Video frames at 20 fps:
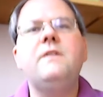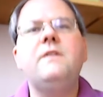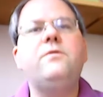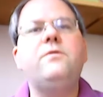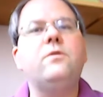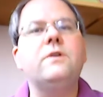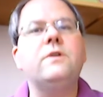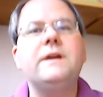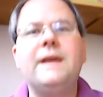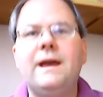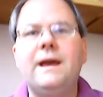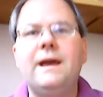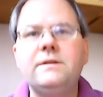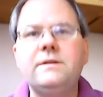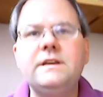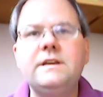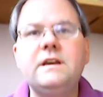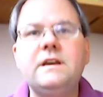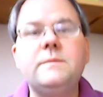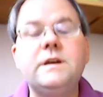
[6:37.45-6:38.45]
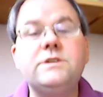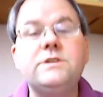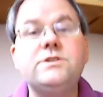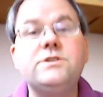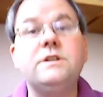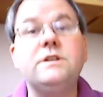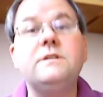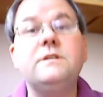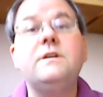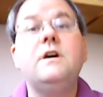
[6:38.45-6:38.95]
for county
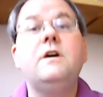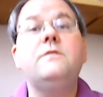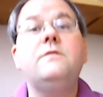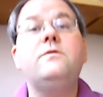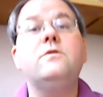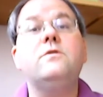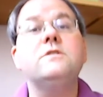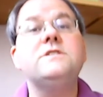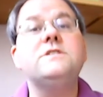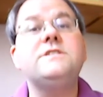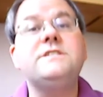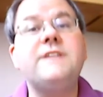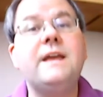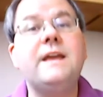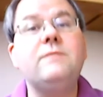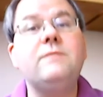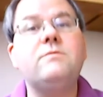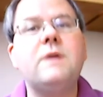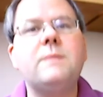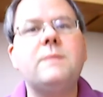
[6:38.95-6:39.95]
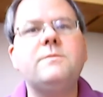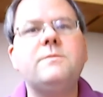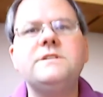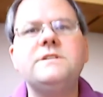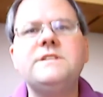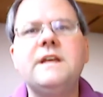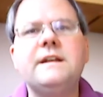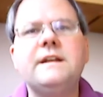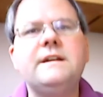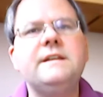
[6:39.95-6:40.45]
commission, for state
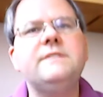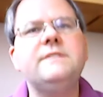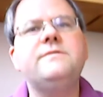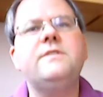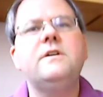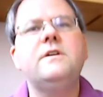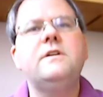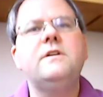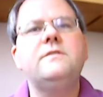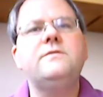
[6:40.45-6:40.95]
representative,